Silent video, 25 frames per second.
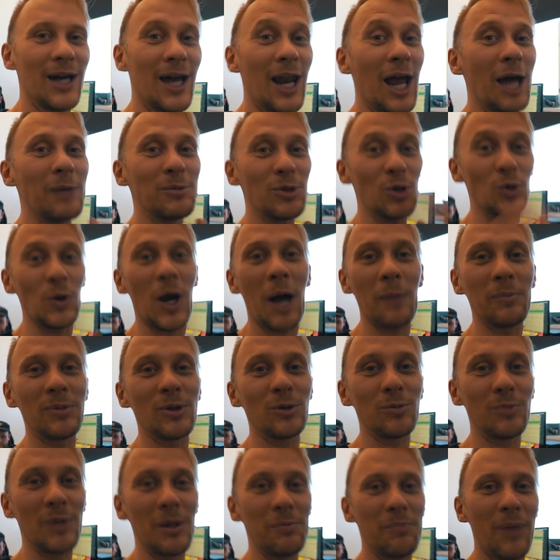And I'm so happy
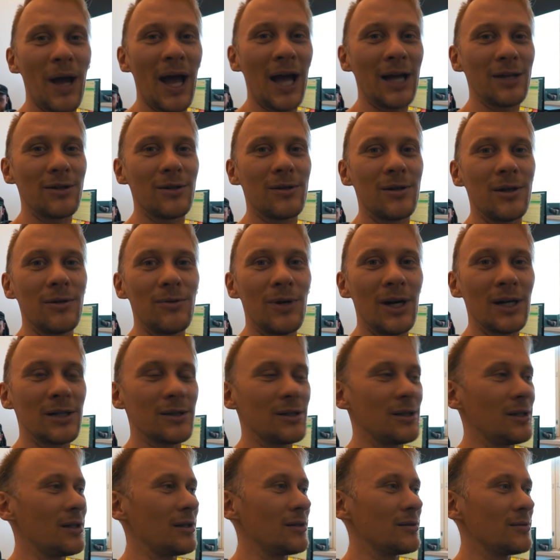to be back directing.